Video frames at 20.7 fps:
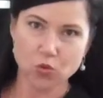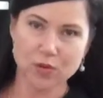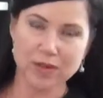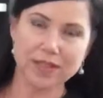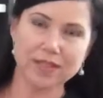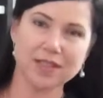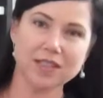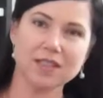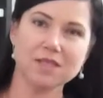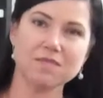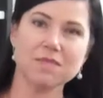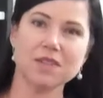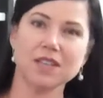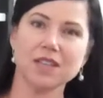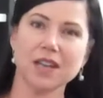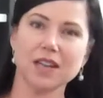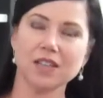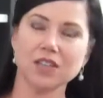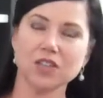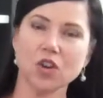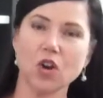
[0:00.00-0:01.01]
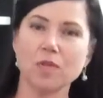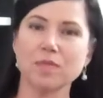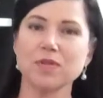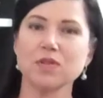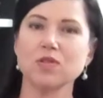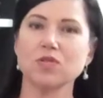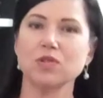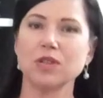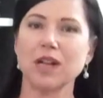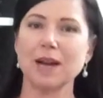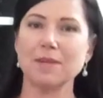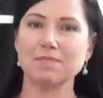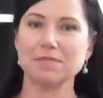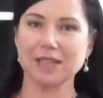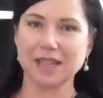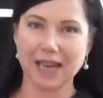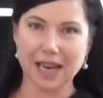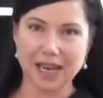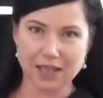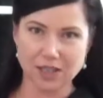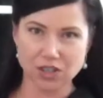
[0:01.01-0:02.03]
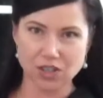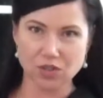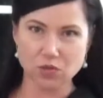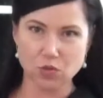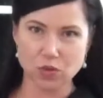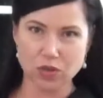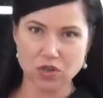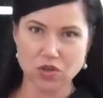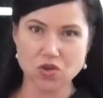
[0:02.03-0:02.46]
ReStim is a topical application